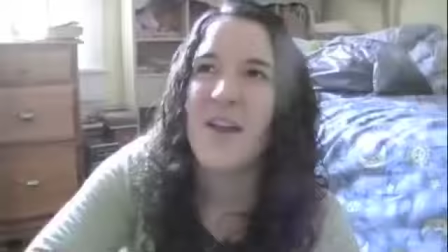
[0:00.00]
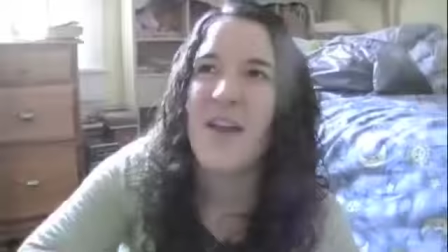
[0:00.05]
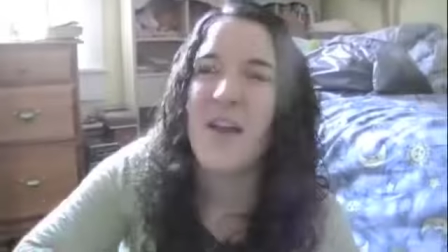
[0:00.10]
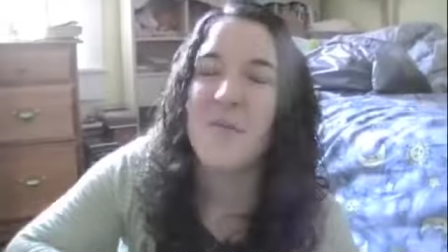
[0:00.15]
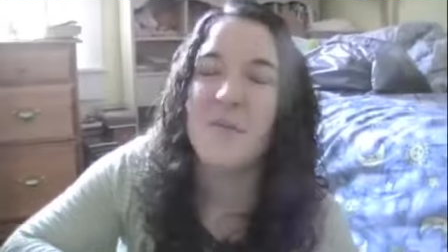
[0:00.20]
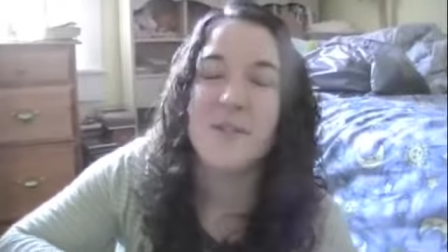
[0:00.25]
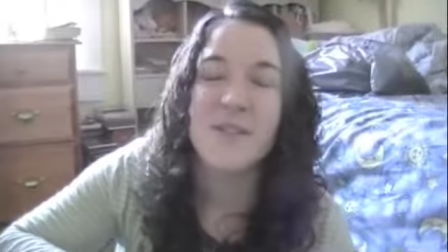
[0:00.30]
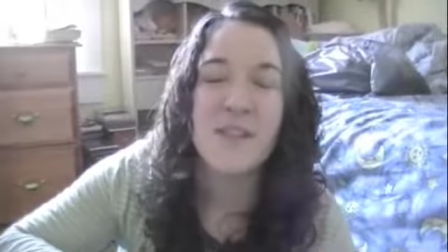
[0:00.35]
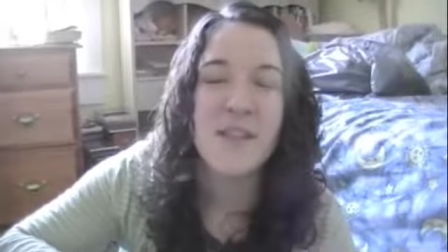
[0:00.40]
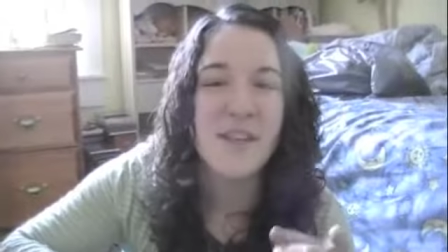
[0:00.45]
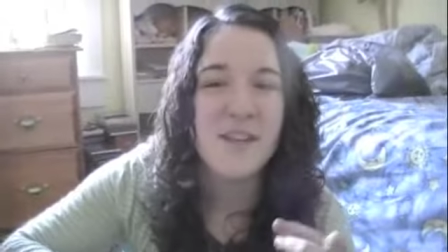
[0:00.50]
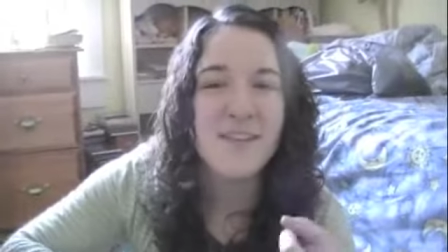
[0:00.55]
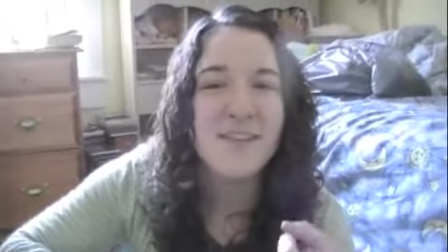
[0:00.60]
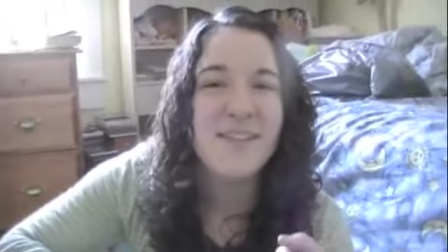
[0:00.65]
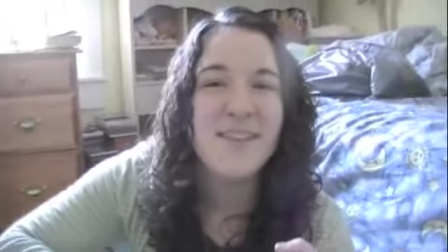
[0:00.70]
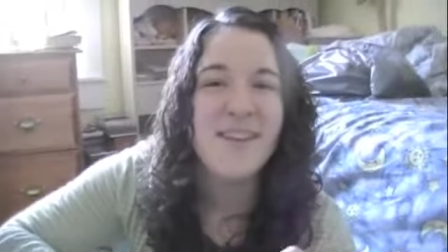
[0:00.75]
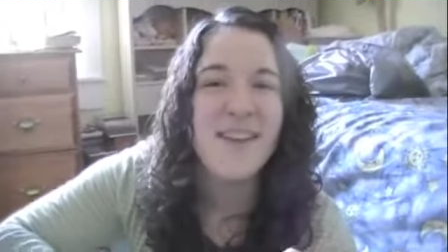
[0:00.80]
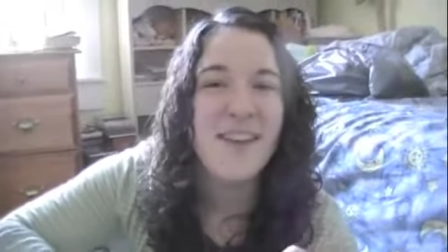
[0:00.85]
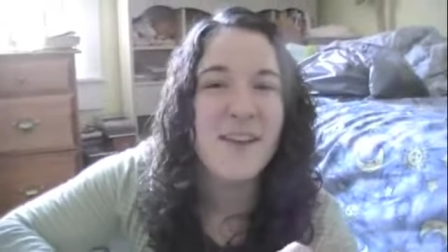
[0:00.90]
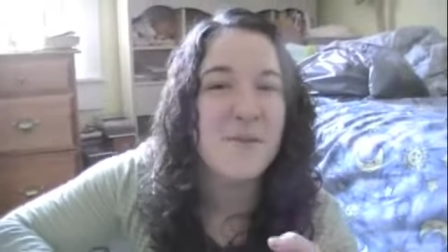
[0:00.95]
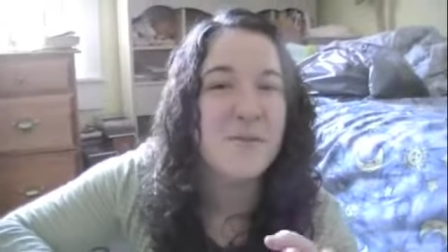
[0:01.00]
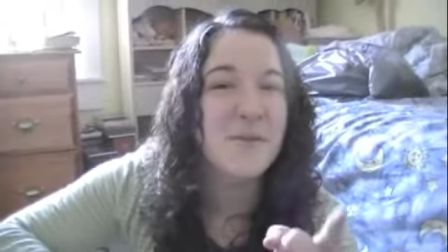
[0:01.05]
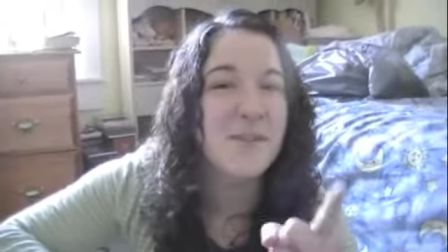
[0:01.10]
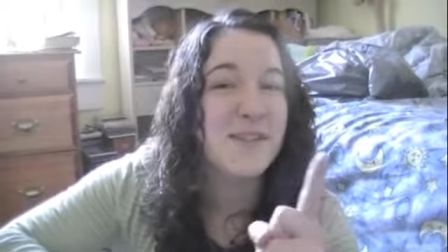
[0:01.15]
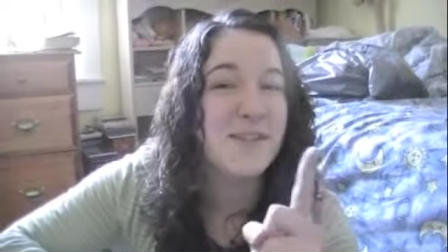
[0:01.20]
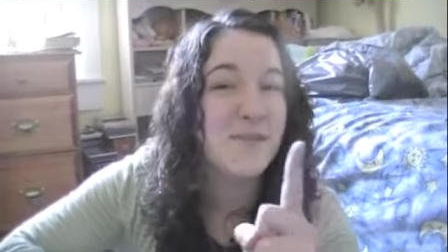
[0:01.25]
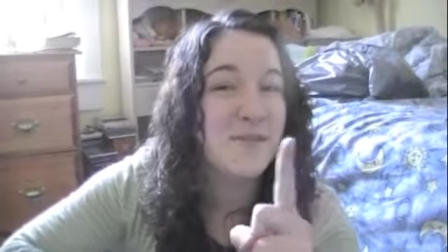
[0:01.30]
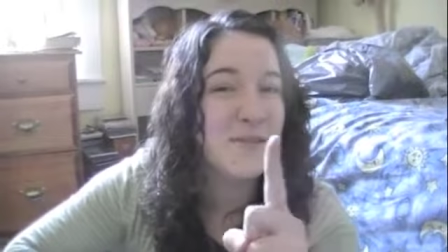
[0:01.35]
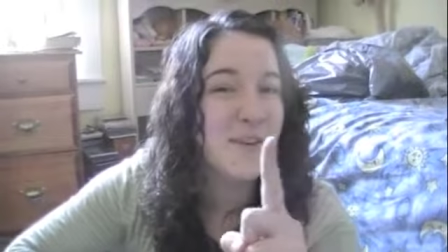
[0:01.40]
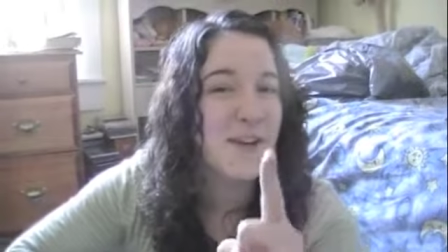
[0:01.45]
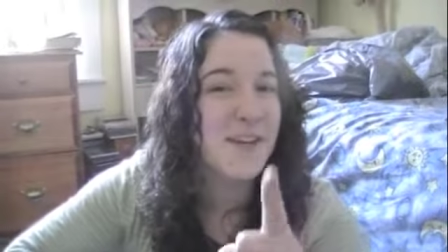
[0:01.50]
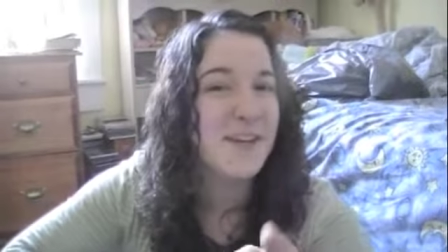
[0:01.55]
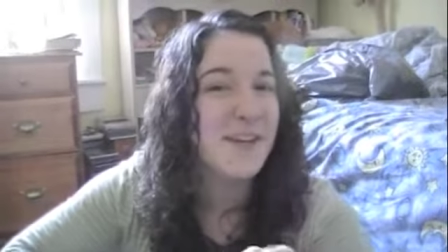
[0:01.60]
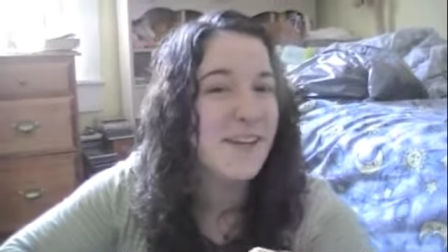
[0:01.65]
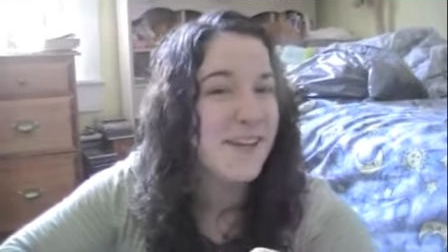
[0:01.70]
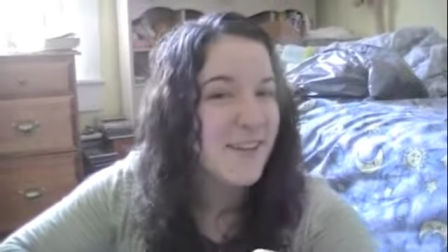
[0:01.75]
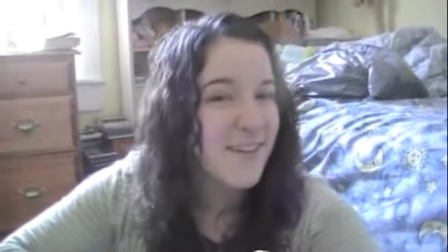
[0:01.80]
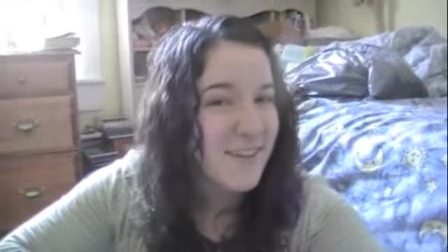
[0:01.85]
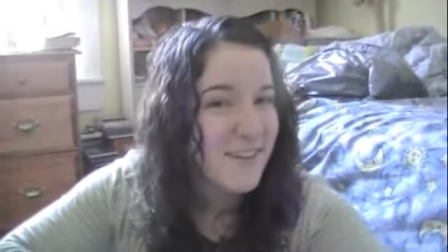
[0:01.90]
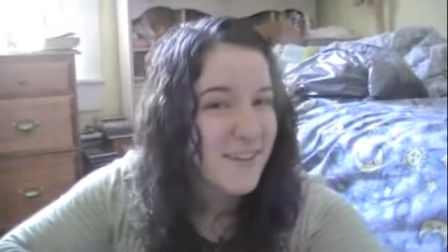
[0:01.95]
It was good. It was
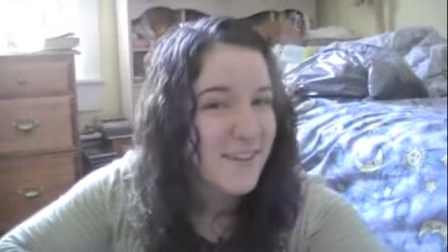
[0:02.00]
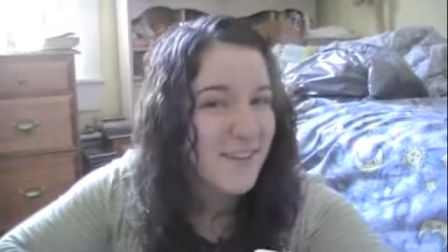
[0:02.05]
funny.